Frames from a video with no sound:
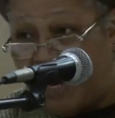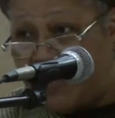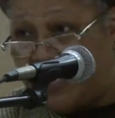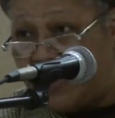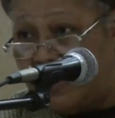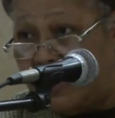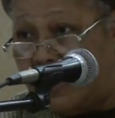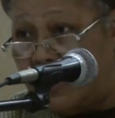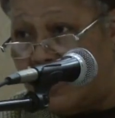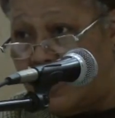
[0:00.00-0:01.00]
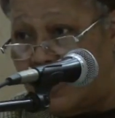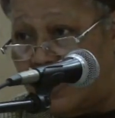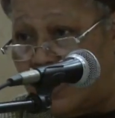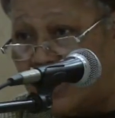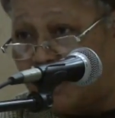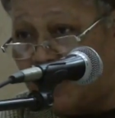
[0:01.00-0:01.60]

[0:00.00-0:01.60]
burial. That's a